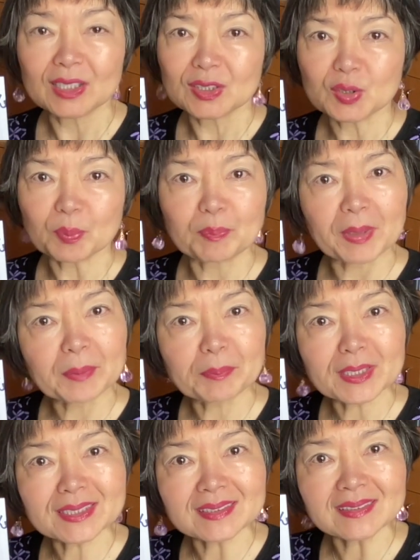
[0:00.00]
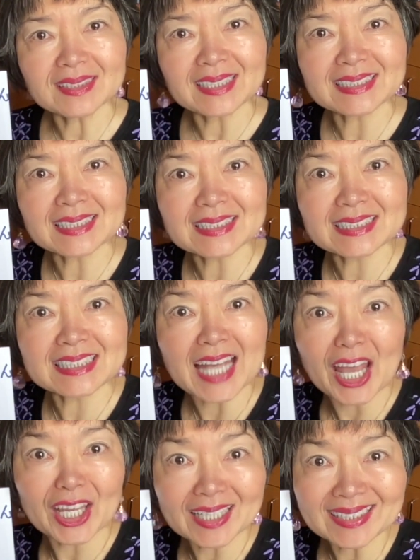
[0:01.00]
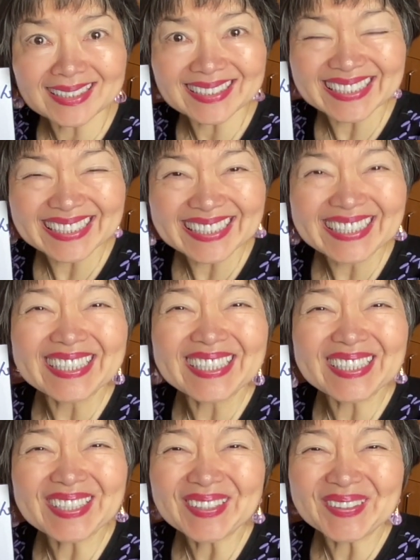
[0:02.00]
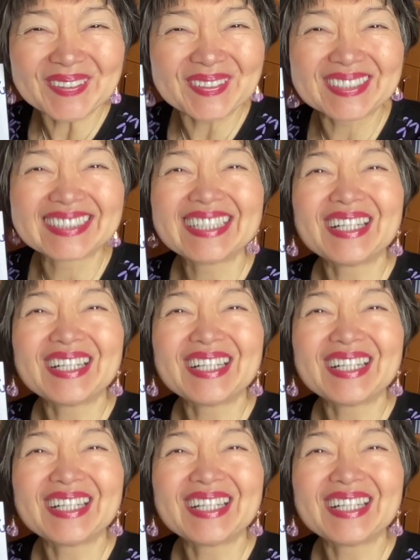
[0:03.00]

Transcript: So big person, is it giant? No.